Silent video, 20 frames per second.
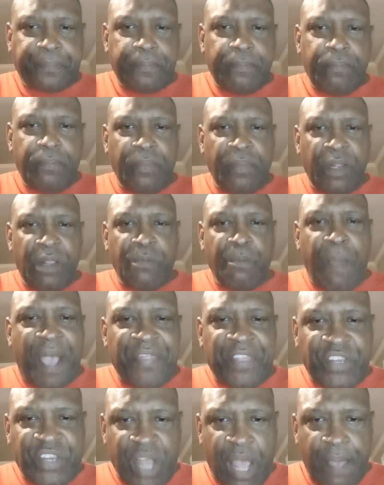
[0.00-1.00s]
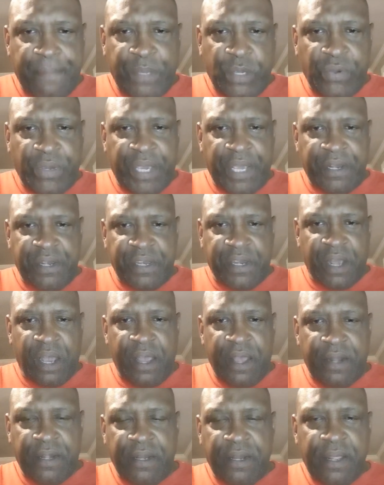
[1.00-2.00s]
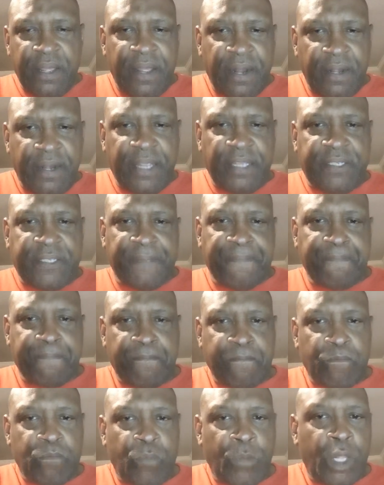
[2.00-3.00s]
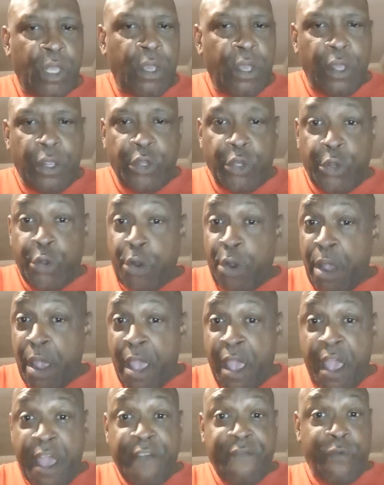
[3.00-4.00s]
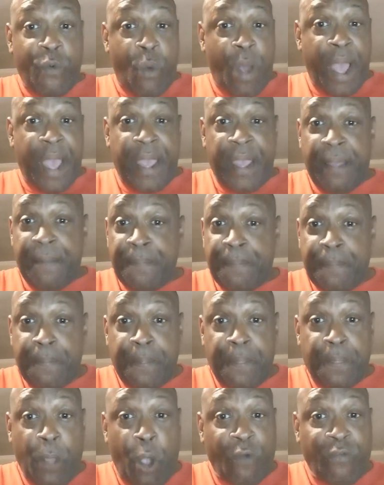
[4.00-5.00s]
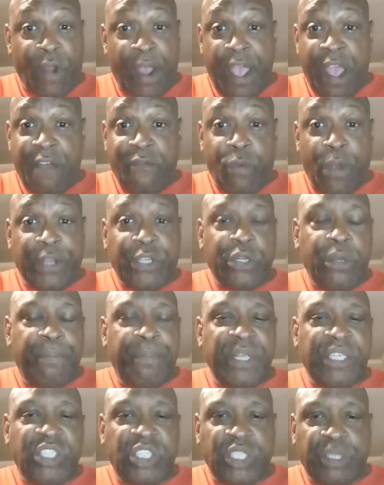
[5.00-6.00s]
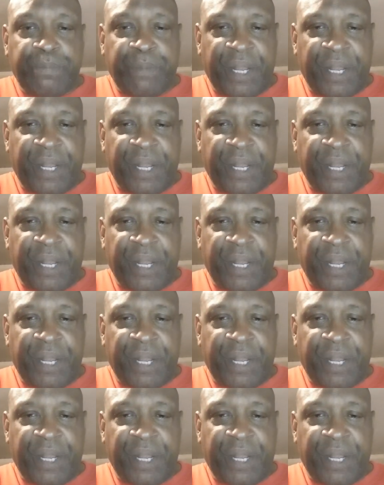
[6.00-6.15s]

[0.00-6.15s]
by the time you get done, listen, you're over halfway to a business plan.